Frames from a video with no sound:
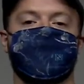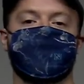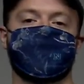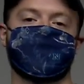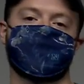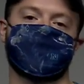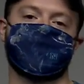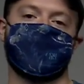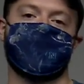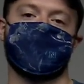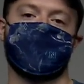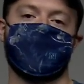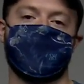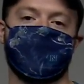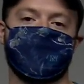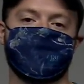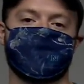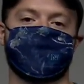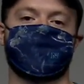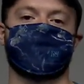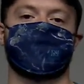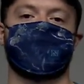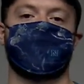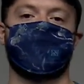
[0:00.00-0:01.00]
the
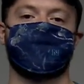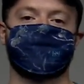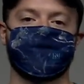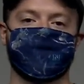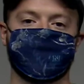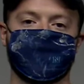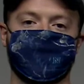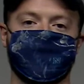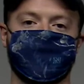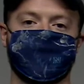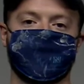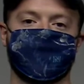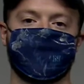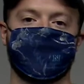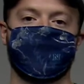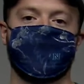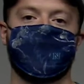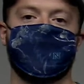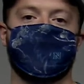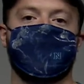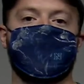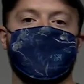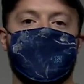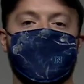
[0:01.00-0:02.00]
Sennheiser Lavalier
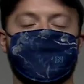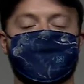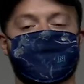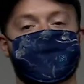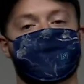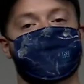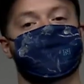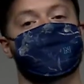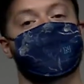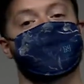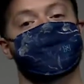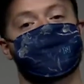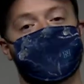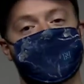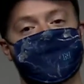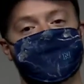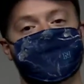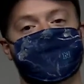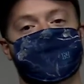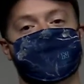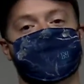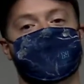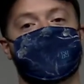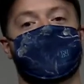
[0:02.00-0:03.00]
and some of our
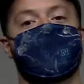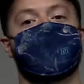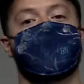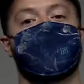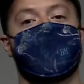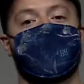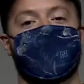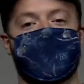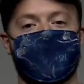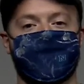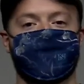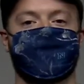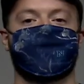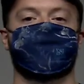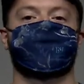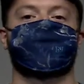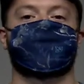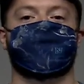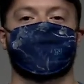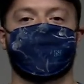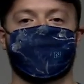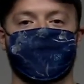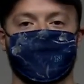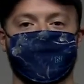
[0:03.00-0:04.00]
basic handheld
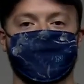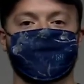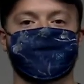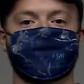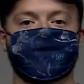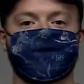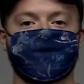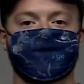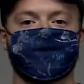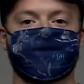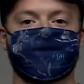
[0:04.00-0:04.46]
recorders.